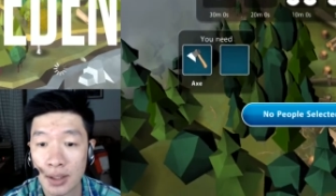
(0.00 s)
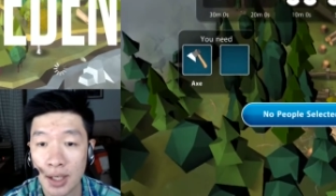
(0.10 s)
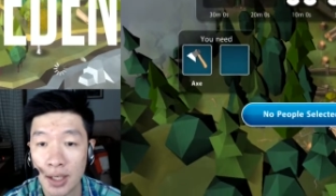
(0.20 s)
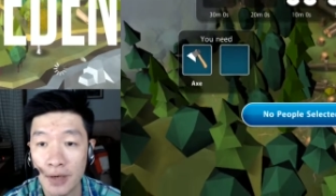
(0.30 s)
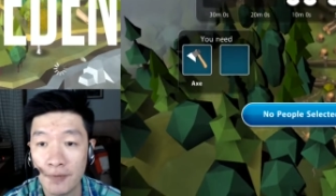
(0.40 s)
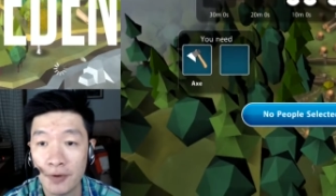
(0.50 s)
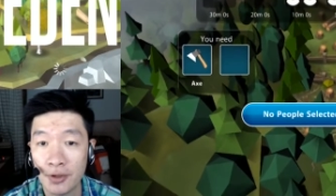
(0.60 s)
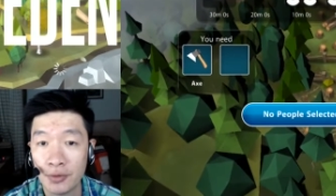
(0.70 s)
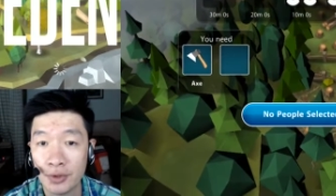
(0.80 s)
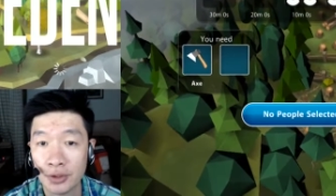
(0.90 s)
And then for
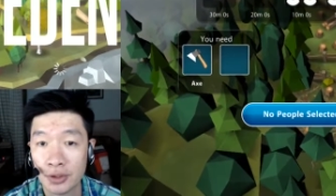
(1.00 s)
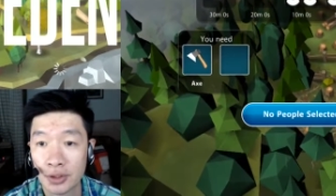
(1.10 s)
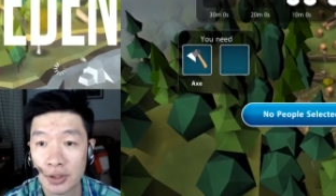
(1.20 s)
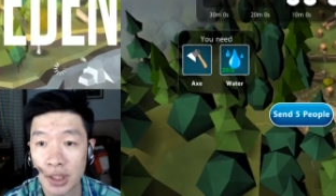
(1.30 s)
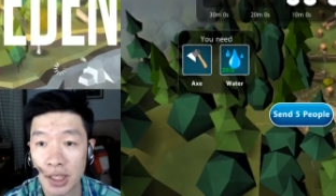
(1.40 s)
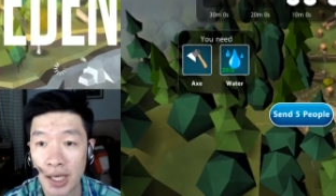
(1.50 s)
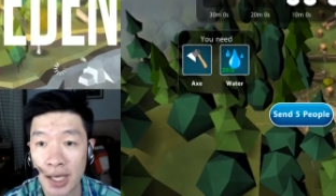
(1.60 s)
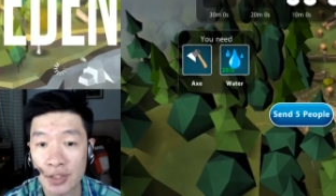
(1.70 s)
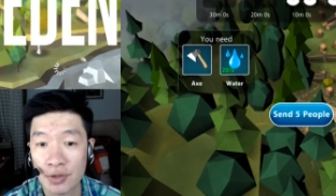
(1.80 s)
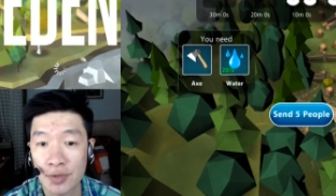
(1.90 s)
the wood,
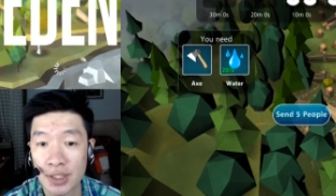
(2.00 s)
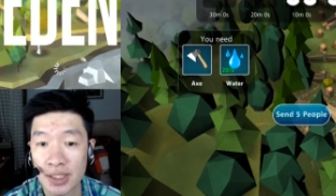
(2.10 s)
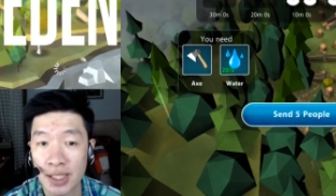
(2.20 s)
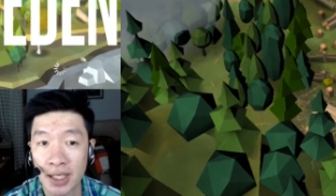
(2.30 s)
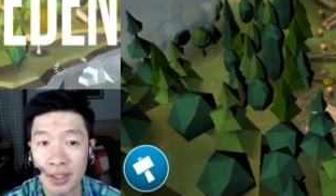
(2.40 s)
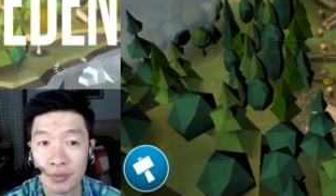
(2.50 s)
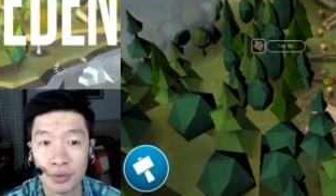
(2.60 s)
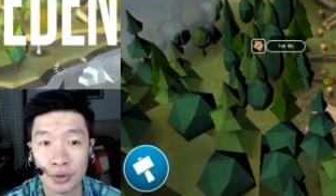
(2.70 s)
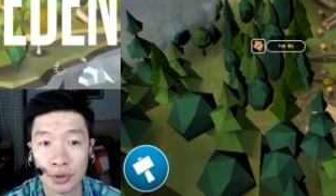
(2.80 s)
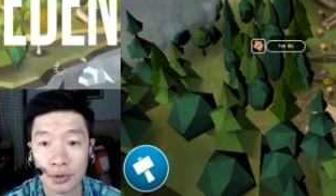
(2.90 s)
as always, gather the
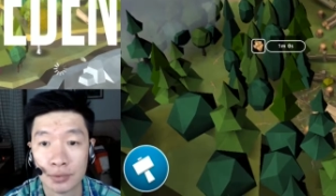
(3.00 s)
wood.